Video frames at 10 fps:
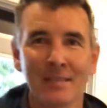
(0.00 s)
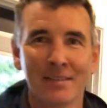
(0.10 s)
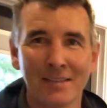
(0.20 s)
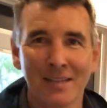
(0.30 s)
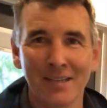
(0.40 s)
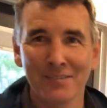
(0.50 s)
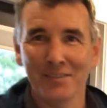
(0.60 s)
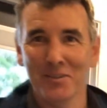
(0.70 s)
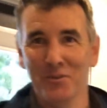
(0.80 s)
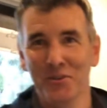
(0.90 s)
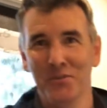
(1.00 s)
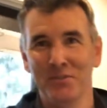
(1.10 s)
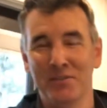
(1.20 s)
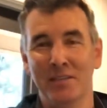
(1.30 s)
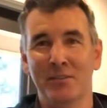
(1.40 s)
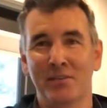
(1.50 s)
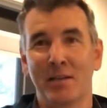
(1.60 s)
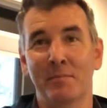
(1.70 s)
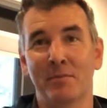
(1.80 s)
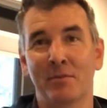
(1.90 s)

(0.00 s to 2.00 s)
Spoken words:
the last thing I want to do is get zapped.